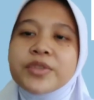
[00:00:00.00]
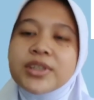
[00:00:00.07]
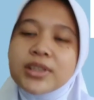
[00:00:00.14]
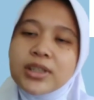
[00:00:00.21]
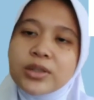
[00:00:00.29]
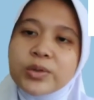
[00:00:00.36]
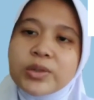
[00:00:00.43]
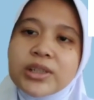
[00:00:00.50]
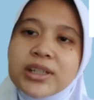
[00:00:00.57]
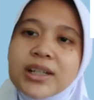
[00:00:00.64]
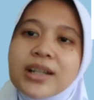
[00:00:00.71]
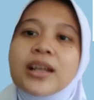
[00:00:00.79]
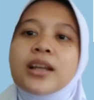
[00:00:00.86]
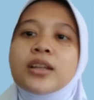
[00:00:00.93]

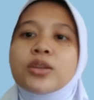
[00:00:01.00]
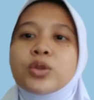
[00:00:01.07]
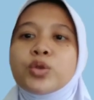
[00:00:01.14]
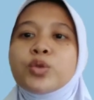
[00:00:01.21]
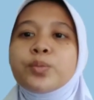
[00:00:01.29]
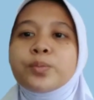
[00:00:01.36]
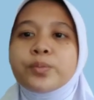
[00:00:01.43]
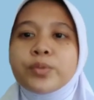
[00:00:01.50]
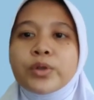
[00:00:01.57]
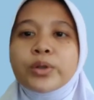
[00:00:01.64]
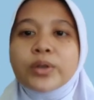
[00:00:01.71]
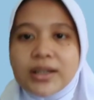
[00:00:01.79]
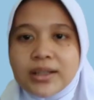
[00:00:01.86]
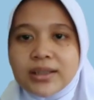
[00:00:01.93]
singular to
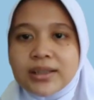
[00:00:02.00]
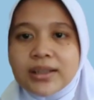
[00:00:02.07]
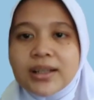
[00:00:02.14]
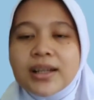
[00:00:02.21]
plural.